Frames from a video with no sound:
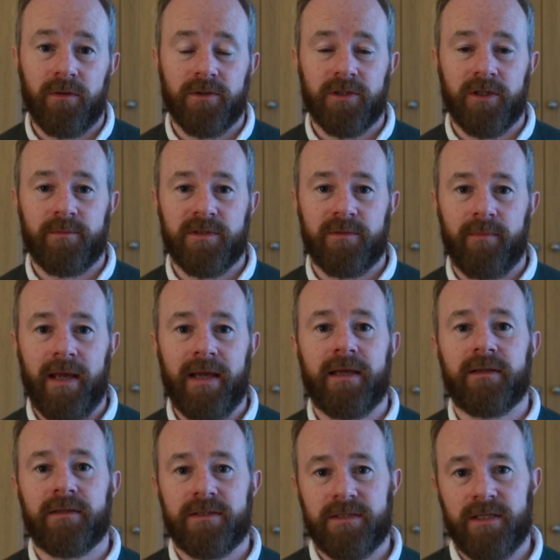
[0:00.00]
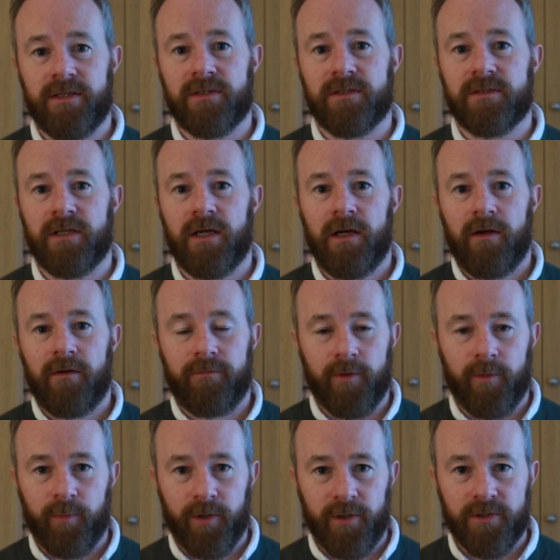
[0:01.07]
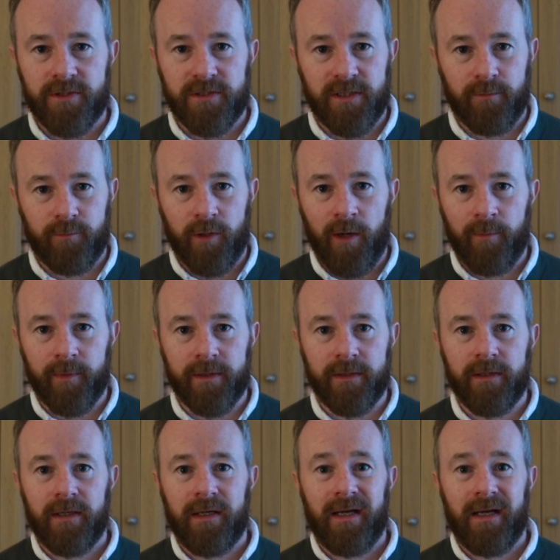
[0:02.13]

in terms of making decisions for purchasing property.